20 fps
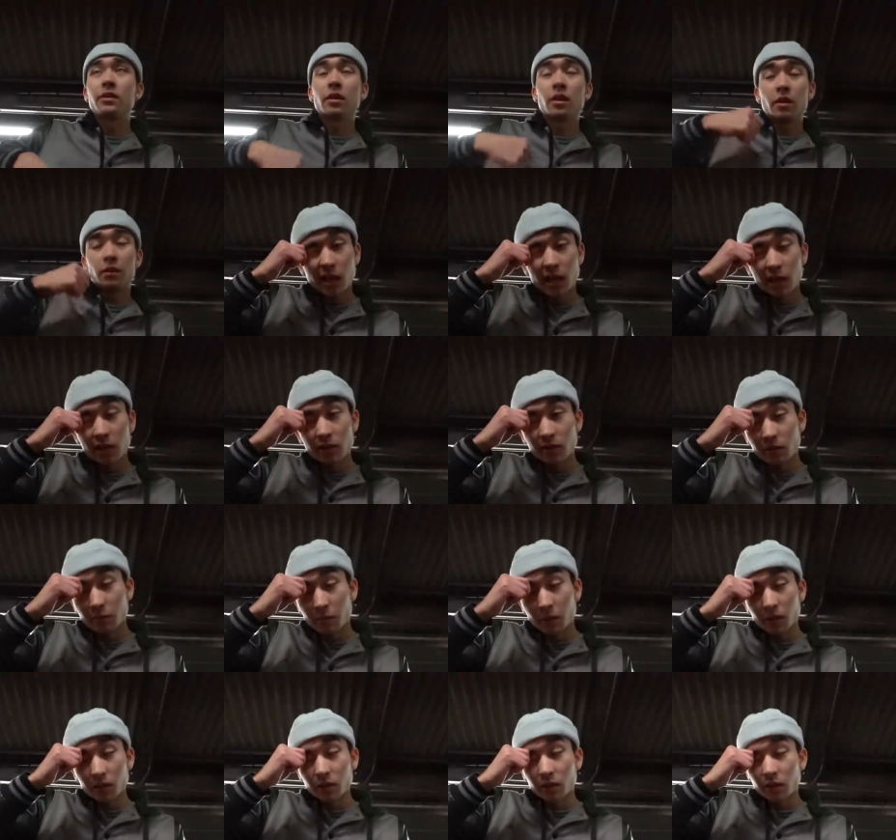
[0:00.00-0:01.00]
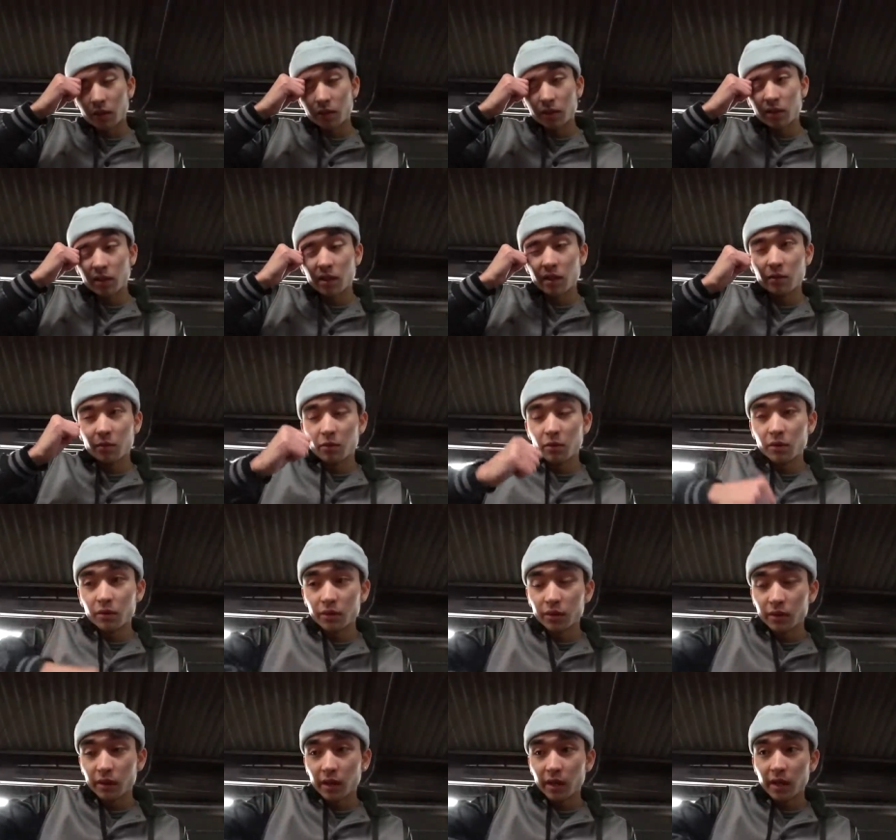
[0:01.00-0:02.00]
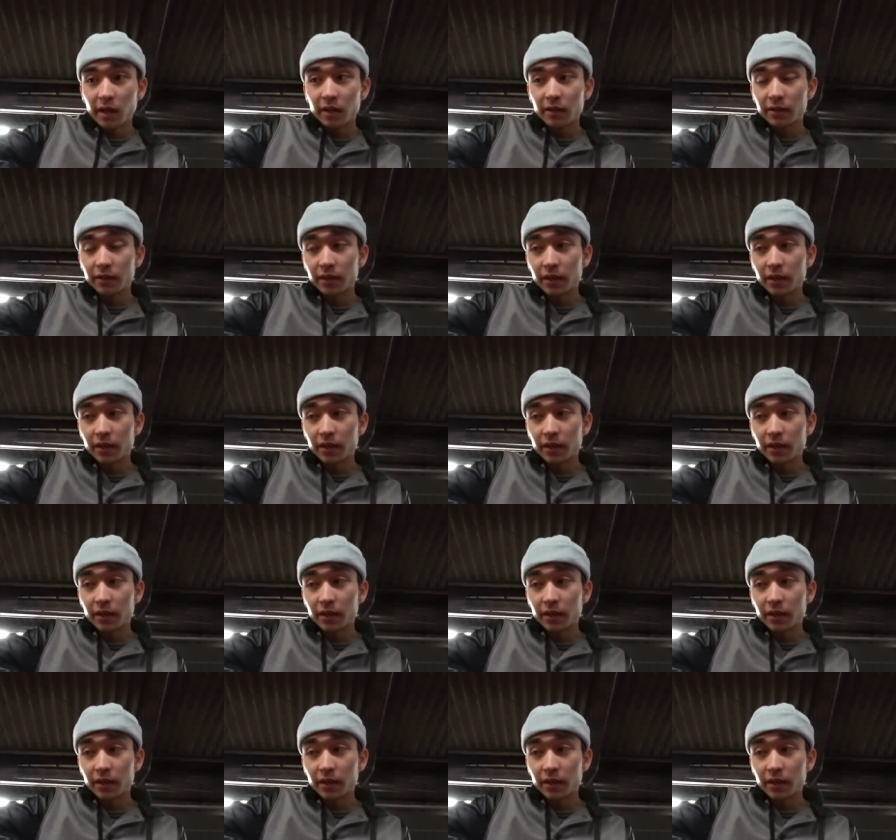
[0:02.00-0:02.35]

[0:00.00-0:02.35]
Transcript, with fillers: so can't do the montages anymore, so that kind of